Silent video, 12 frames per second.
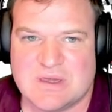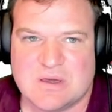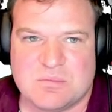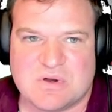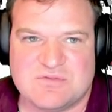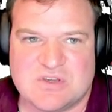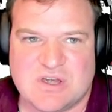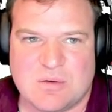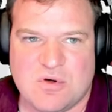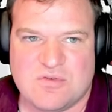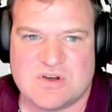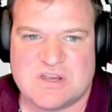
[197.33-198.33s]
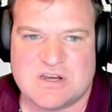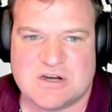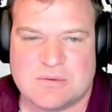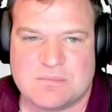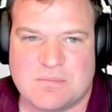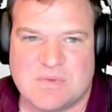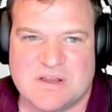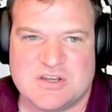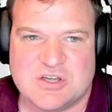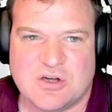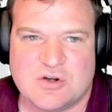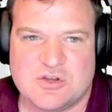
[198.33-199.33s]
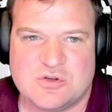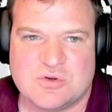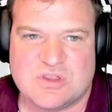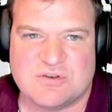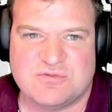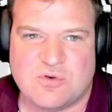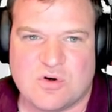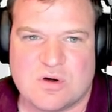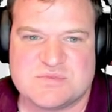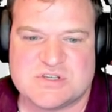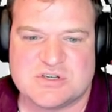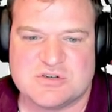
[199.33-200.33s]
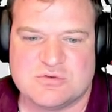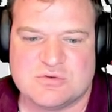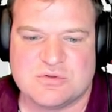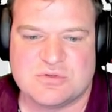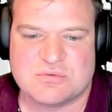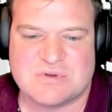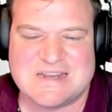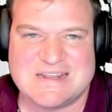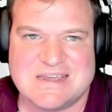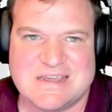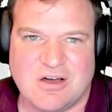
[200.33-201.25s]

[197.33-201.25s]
But if you come over here and you go to the forums at Guru 3D,